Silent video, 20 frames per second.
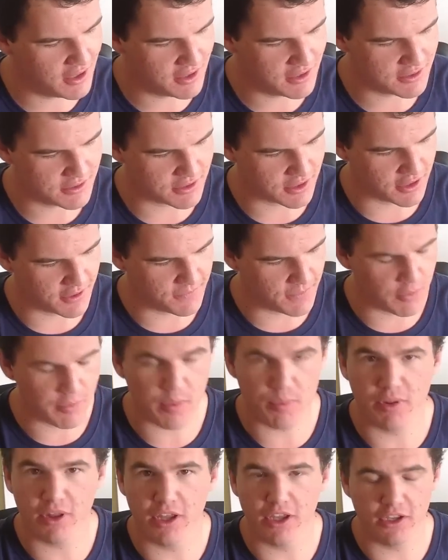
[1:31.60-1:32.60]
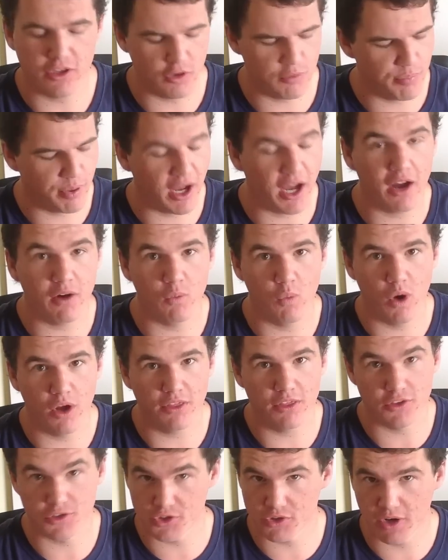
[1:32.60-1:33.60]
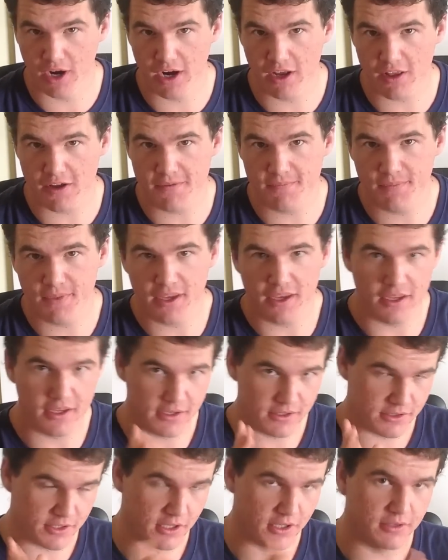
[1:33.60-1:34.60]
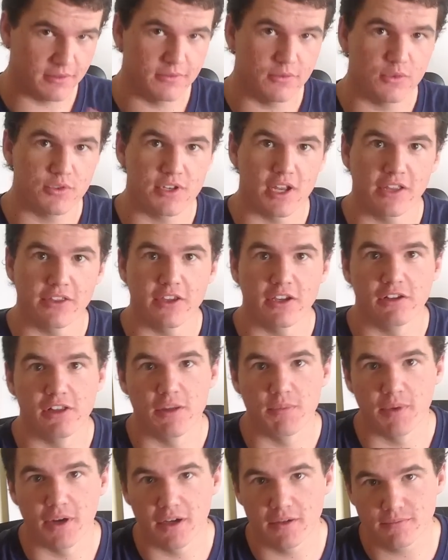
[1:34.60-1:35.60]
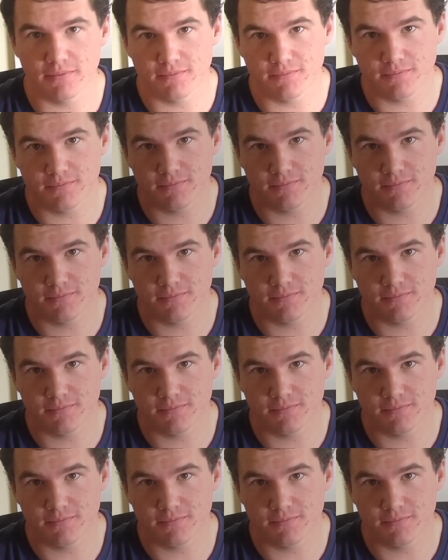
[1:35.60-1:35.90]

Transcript: So I'll be playing you part one, the trailer, so we'll start that clip up.